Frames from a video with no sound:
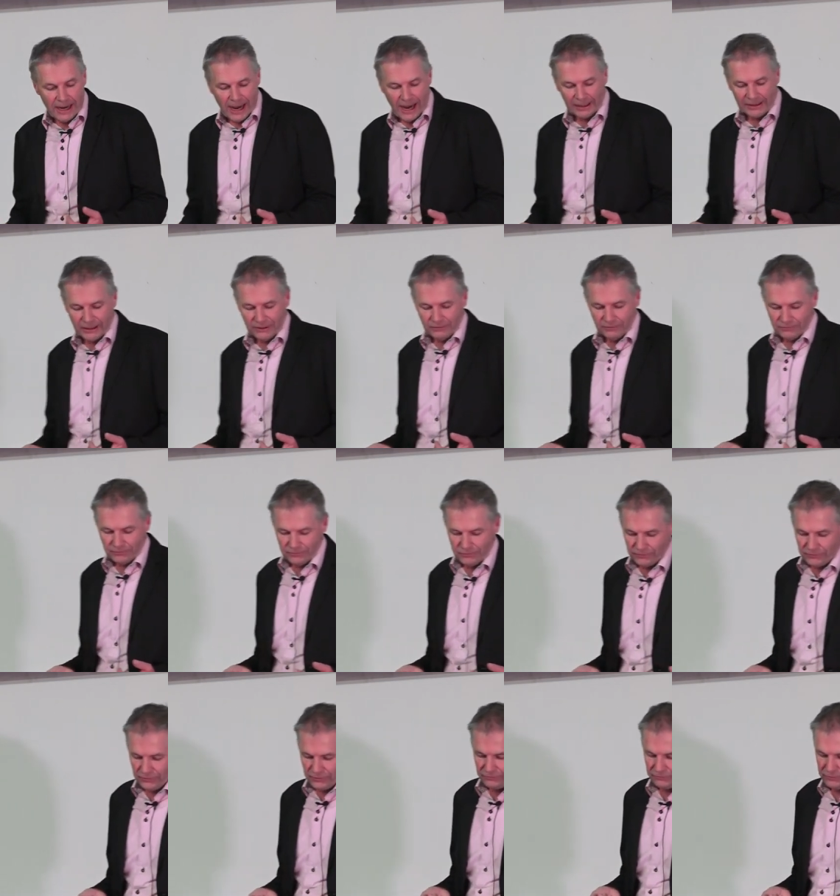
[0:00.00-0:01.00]
And then
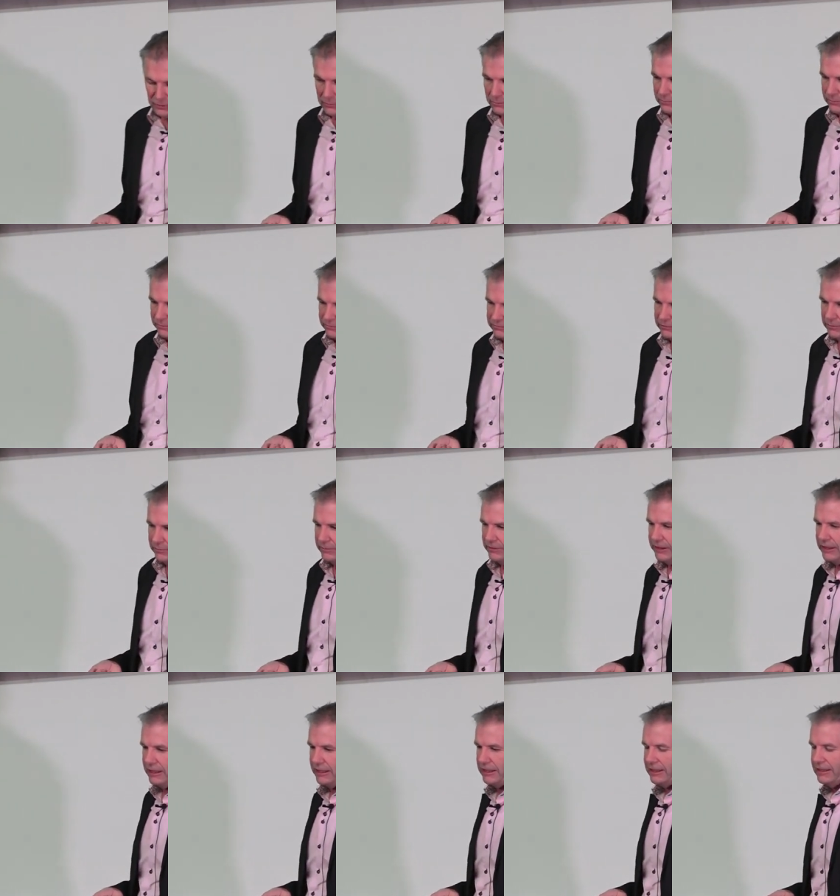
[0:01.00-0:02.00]
from, from
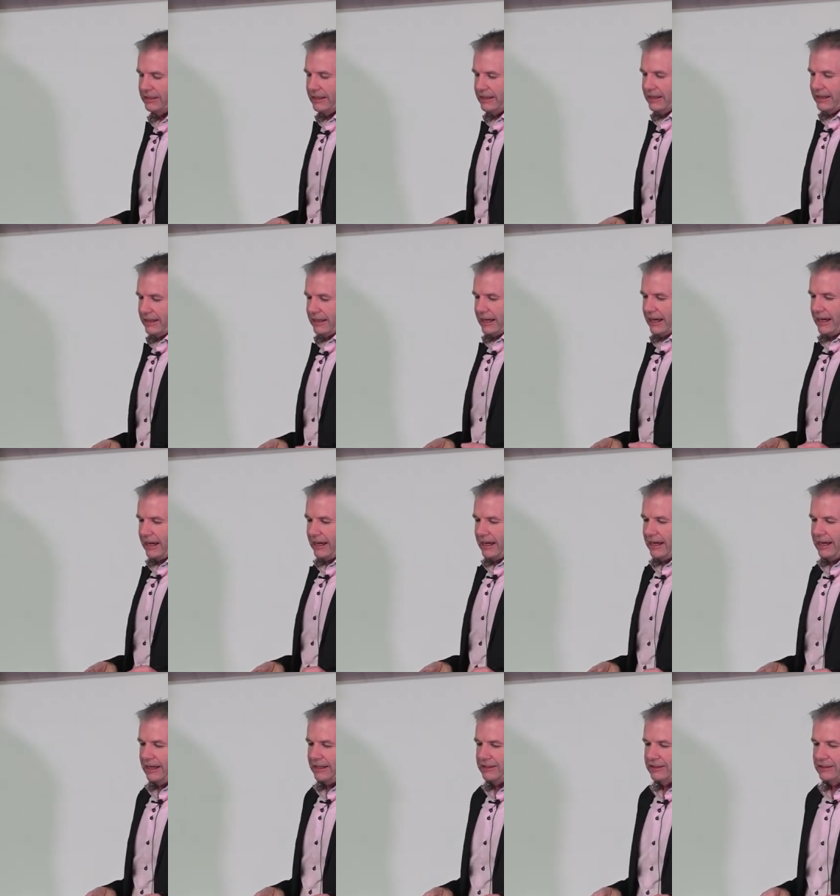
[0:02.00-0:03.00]
there,
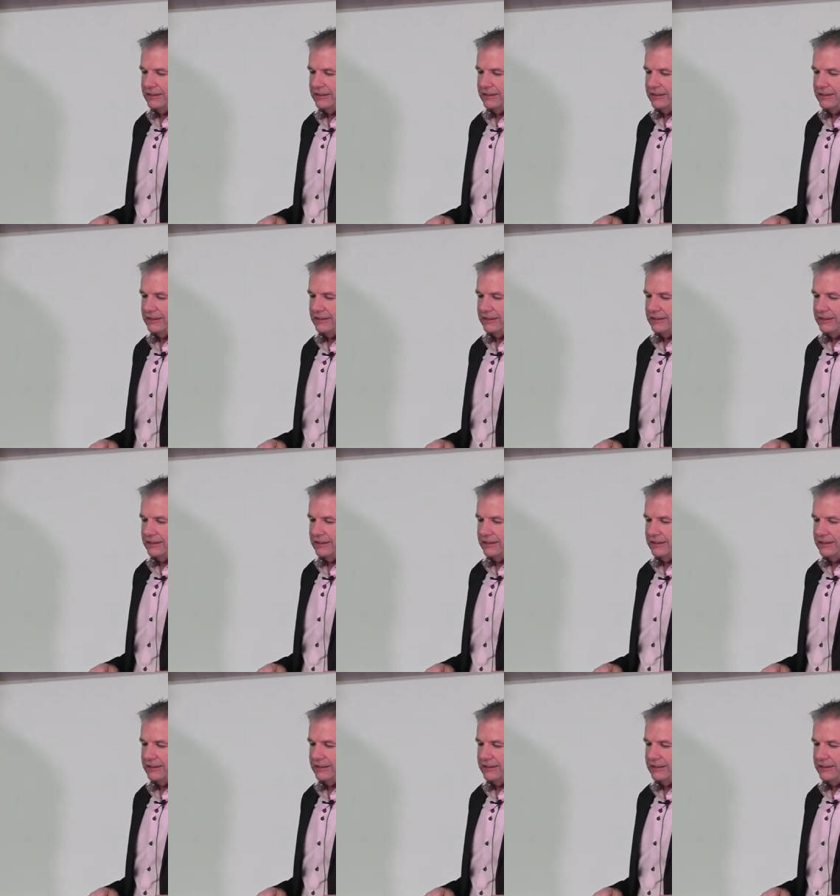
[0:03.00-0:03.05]
uh,